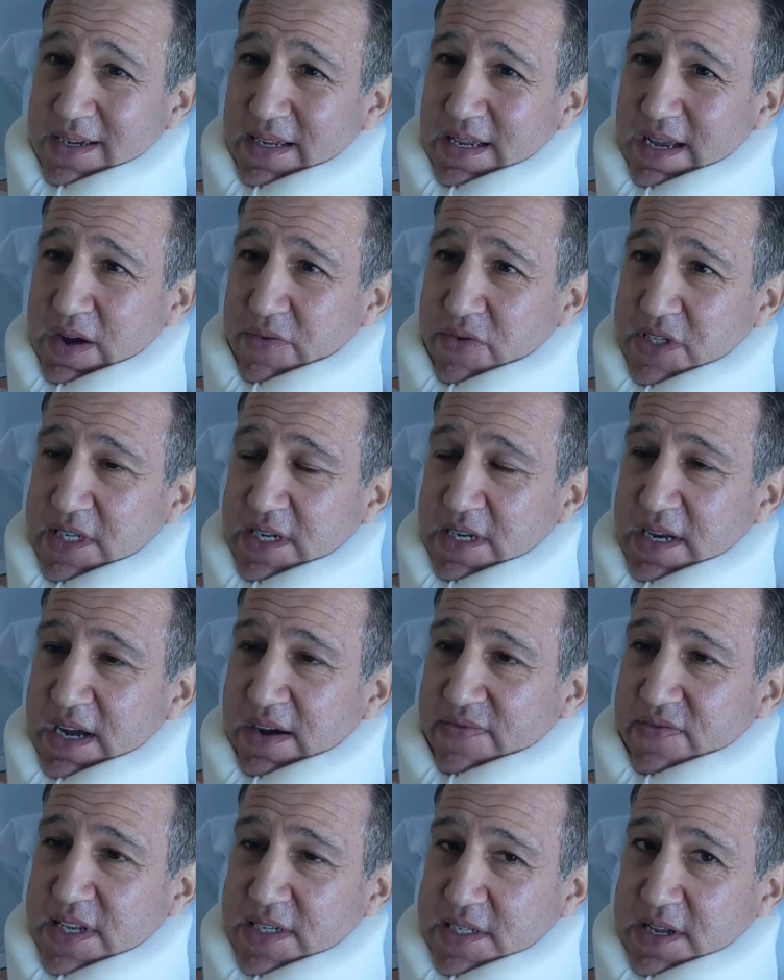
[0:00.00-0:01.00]
I was in
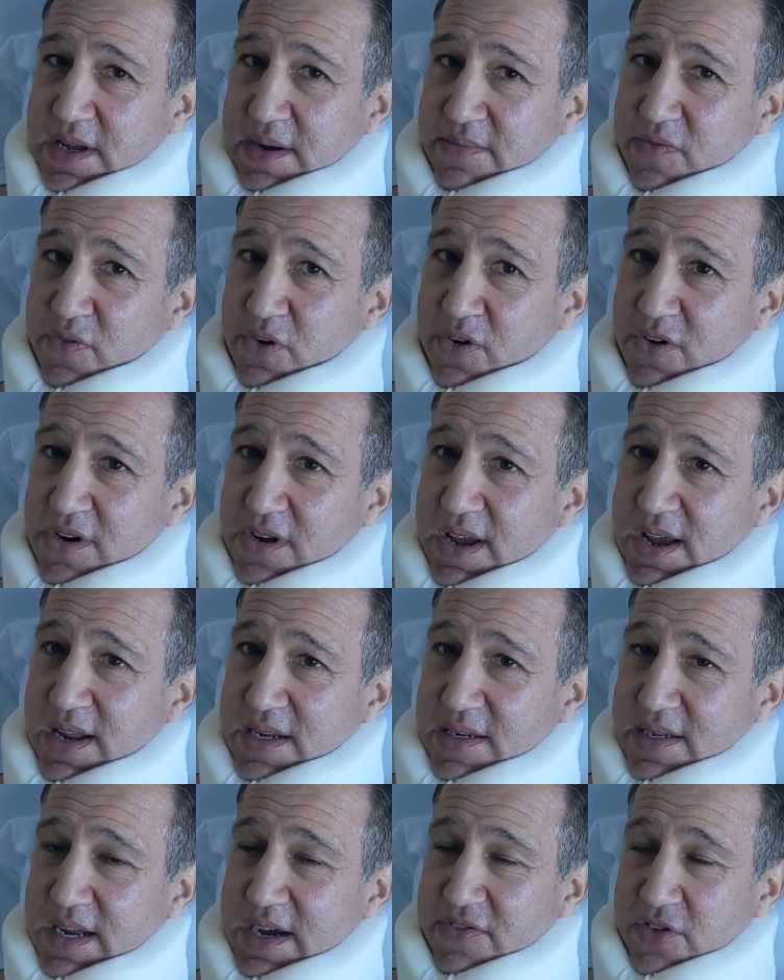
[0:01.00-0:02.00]
enough discomfort and
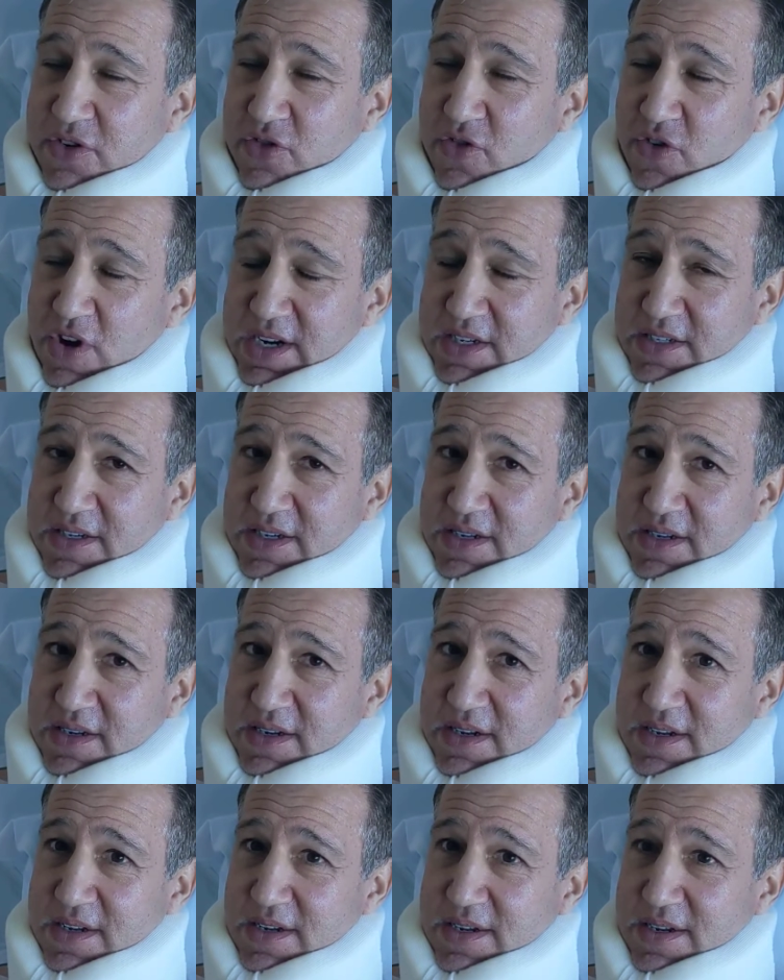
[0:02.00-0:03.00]
enough adrenaline
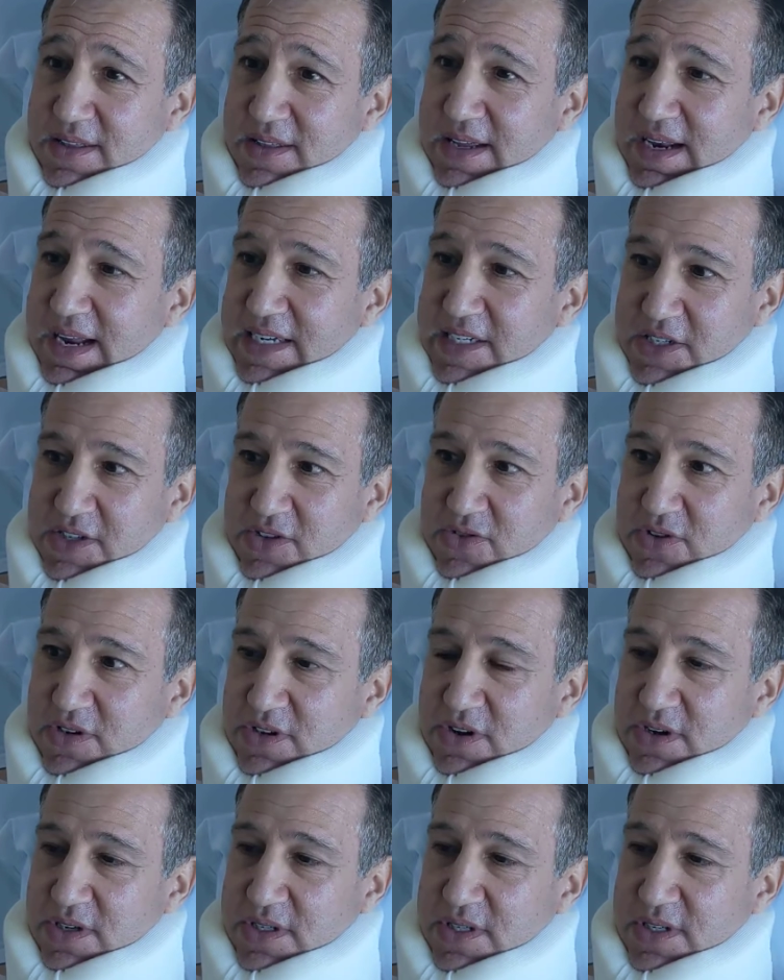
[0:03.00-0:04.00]
that I just couldn't
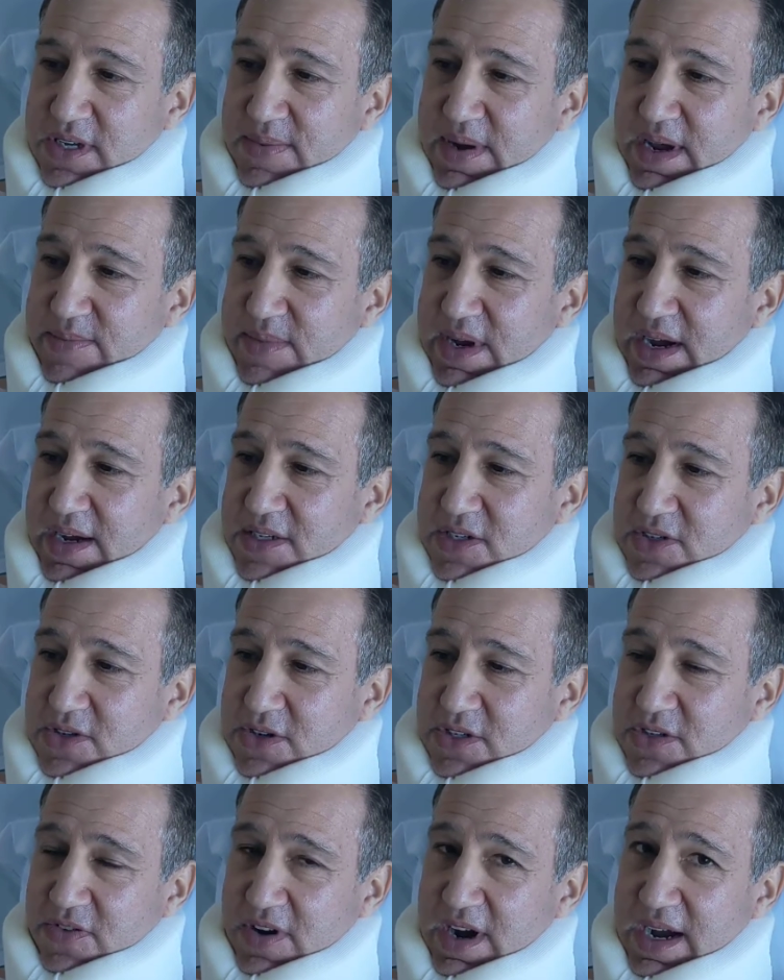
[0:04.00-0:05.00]
go to sleep. I had my eyes
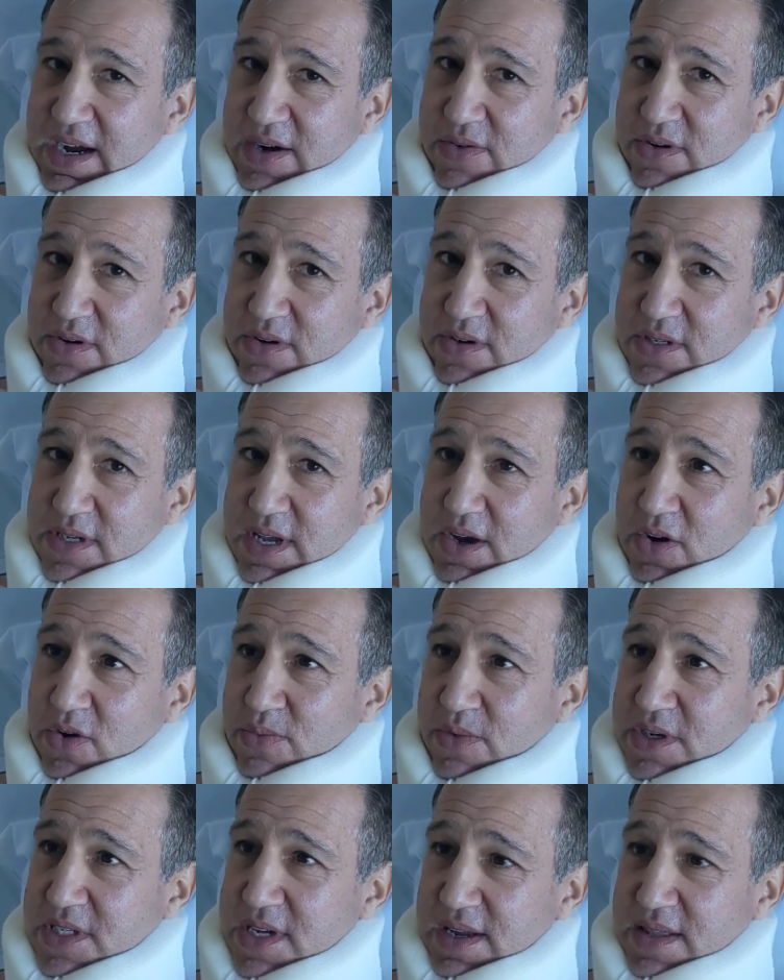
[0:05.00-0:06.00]
closed for hours. I
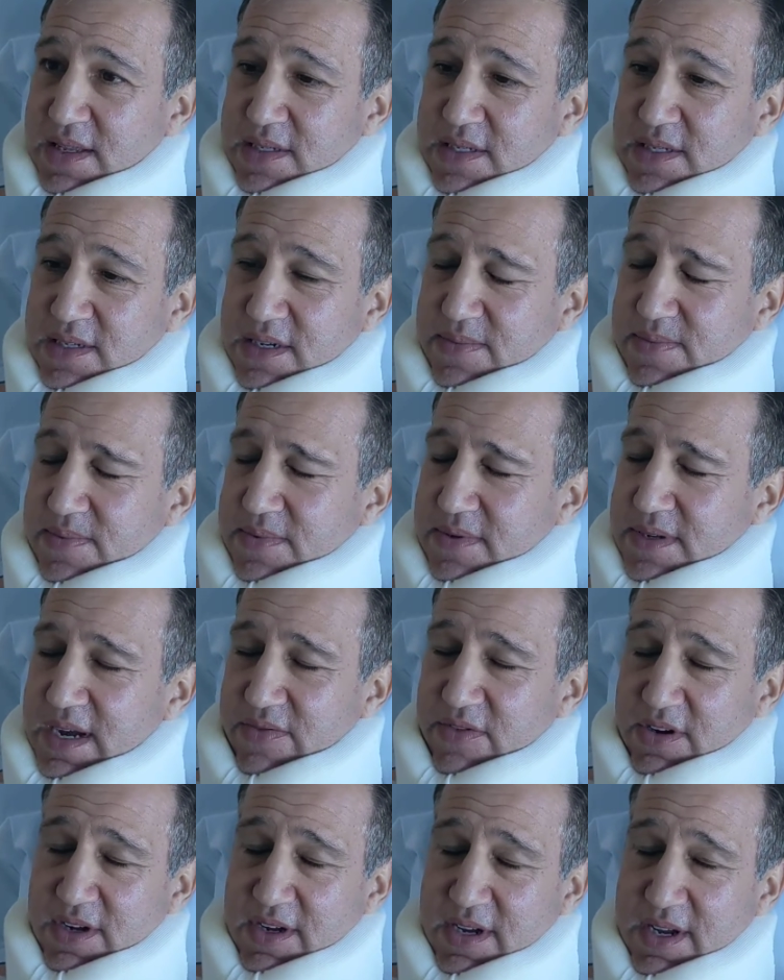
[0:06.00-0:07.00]
almost got to sleep,
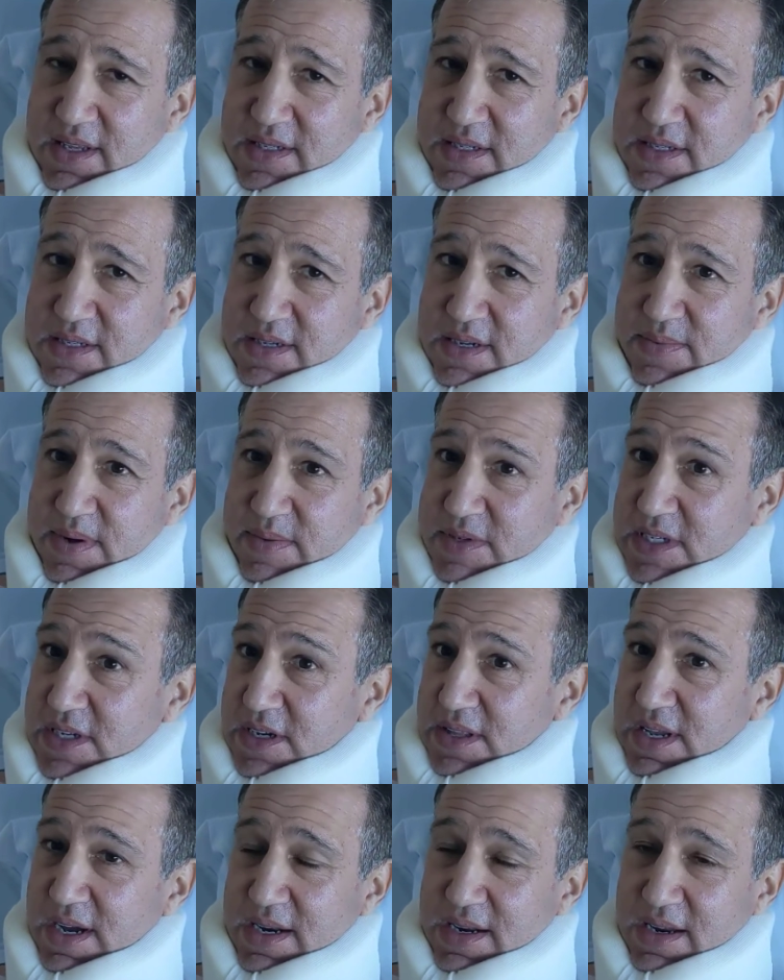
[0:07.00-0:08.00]
never could get to sleep. I'm
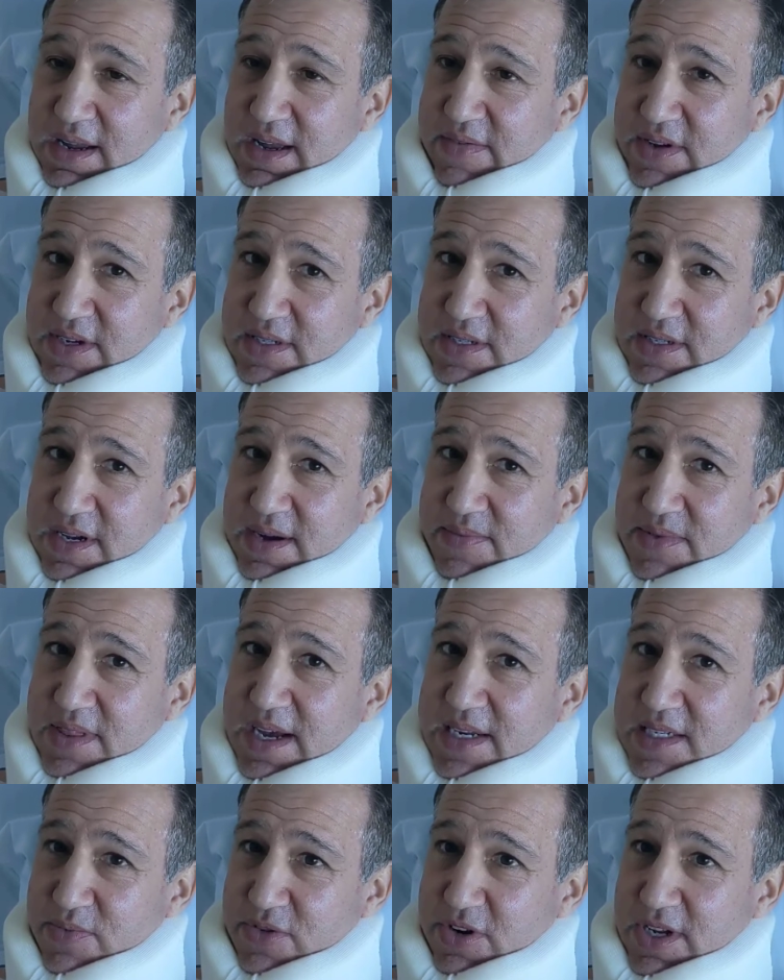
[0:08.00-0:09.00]
still not having slept.
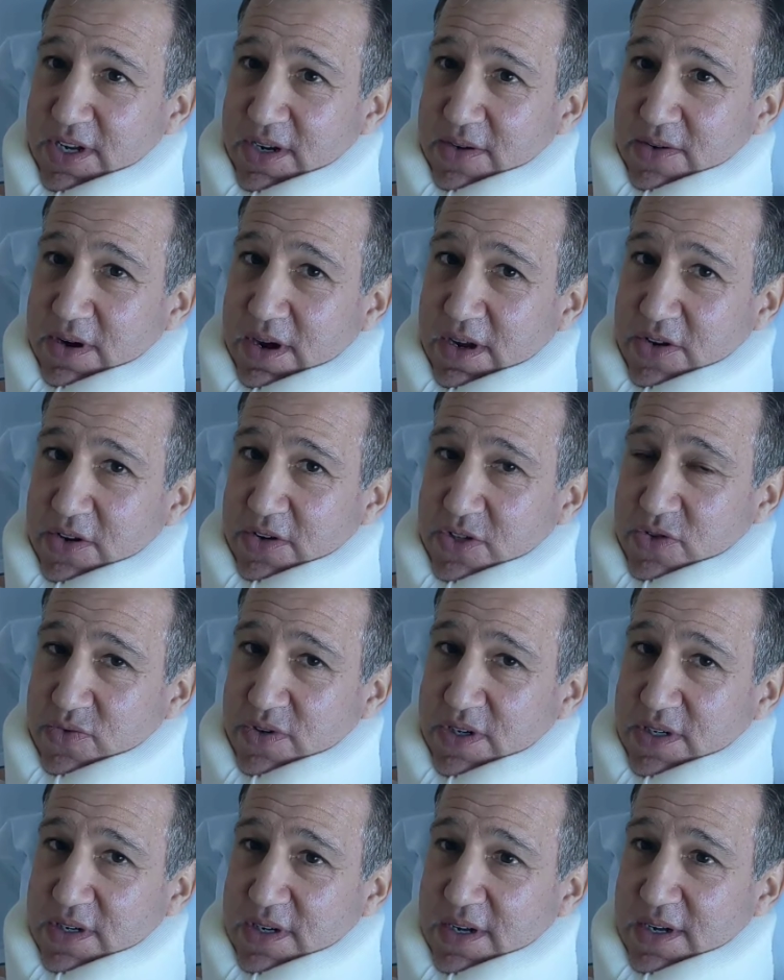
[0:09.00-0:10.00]
That's pretty
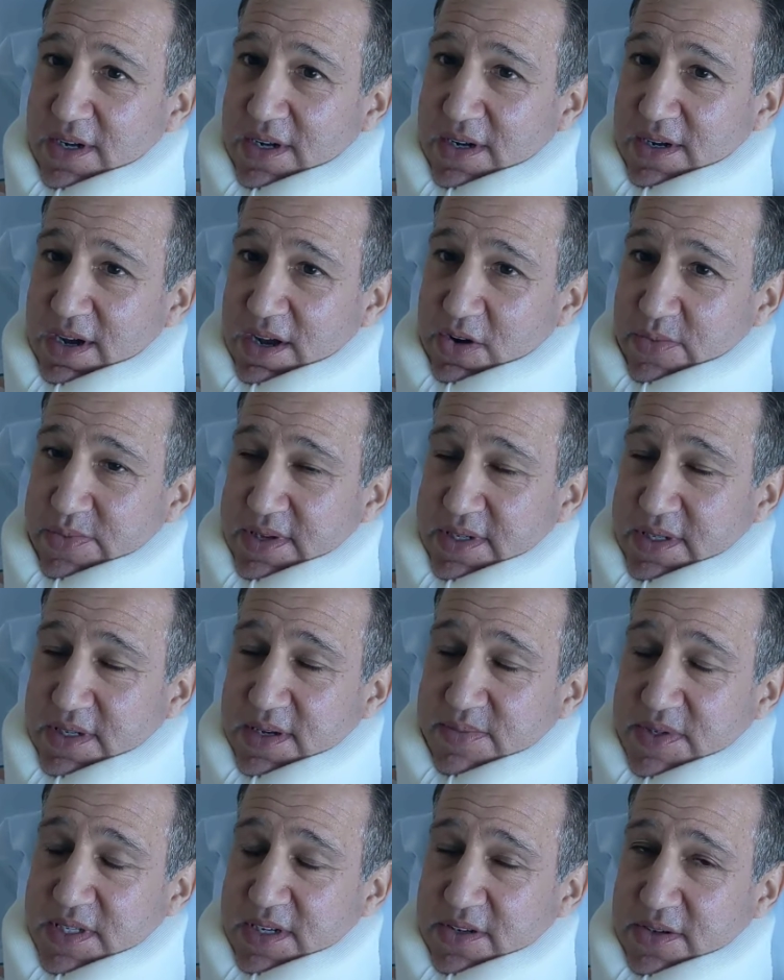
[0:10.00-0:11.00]
unusual. I hope to
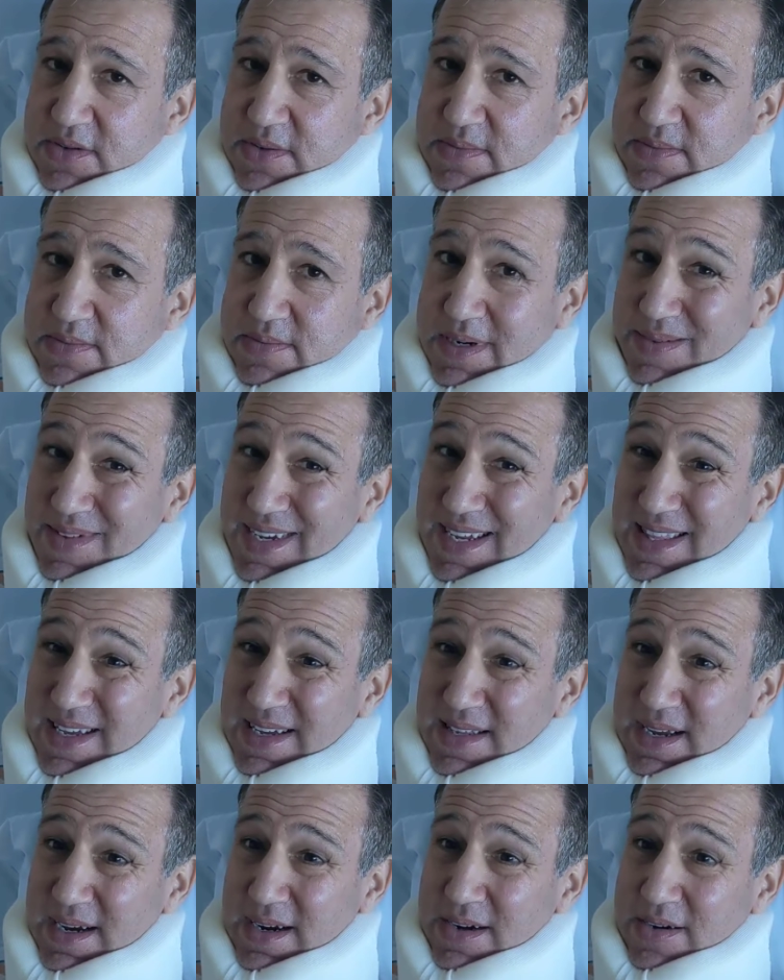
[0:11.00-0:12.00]
sleep soon, but I'm not
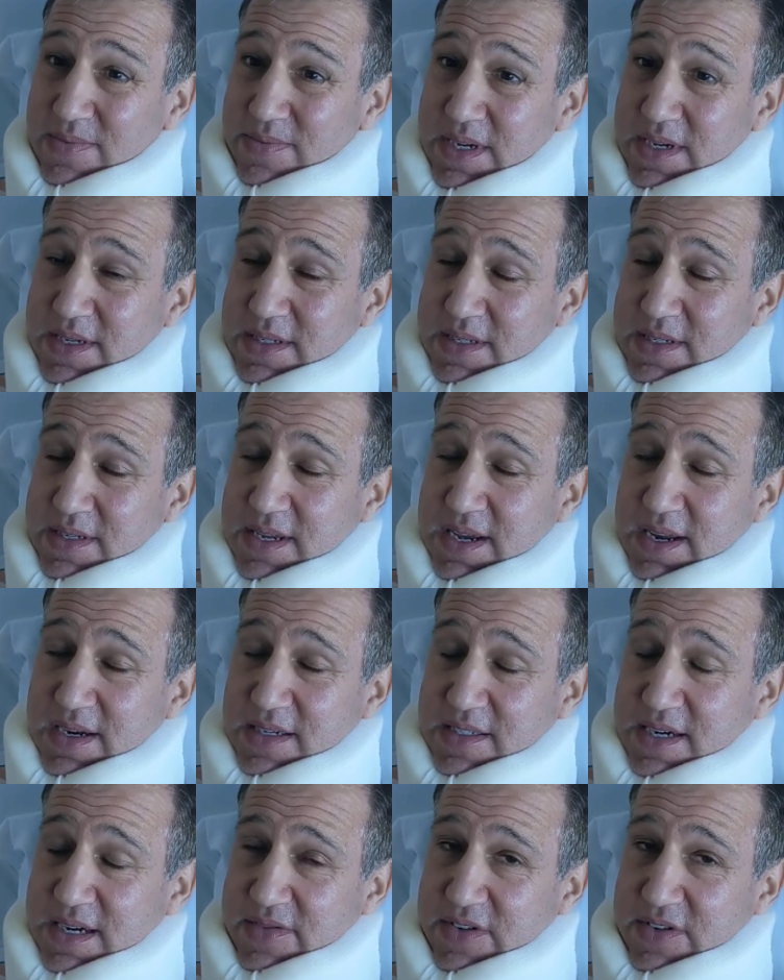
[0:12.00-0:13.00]
that tired because, again, a lot of